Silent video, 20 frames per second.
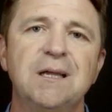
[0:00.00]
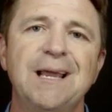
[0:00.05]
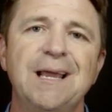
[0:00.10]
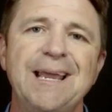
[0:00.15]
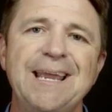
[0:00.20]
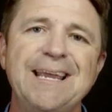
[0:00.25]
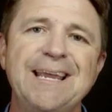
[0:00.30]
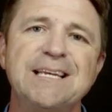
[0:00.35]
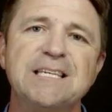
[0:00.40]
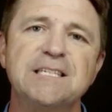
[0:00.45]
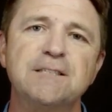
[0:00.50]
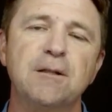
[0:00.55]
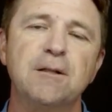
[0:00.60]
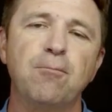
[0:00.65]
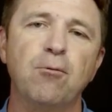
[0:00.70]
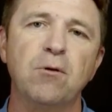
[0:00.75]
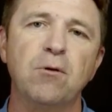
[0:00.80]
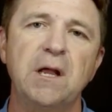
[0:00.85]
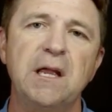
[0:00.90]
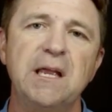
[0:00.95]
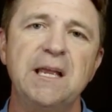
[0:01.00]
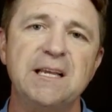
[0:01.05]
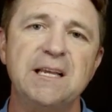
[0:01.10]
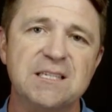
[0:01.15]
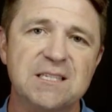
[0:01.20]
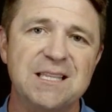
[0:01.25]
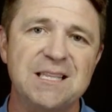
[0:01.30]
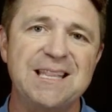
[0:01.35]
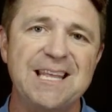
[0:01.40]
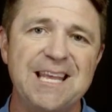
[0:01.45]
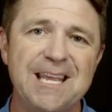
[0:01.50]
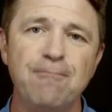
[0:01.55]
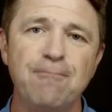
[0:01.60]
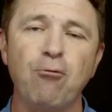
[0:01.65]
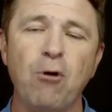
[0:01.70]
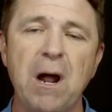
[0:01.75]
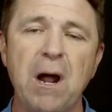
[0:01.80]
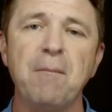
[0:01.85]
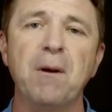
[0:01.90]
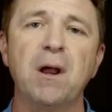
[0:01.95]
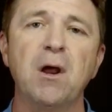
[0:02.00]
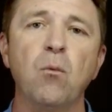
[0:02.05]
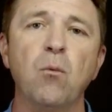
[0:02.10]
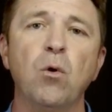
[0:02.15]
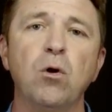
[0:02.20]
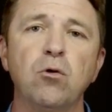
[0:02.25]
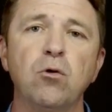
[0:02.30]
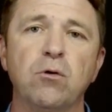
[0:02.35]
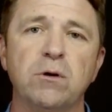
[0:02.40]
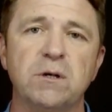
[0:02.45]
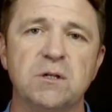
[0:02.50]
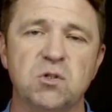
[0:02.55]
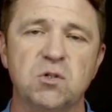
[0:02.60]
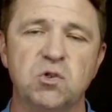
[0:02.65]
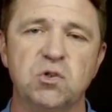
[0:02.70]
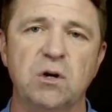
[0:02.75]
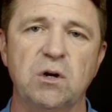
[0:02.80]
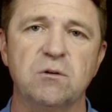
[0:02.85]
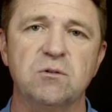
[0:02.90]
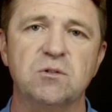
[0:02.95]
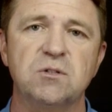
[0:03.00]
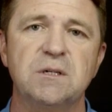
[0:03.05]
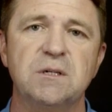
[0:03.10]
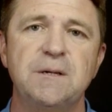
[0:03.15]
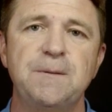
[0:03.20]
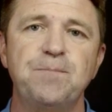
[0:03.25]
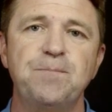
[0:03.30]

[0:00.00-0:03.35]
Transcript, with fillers: He is the, he is the primary ruler in his church,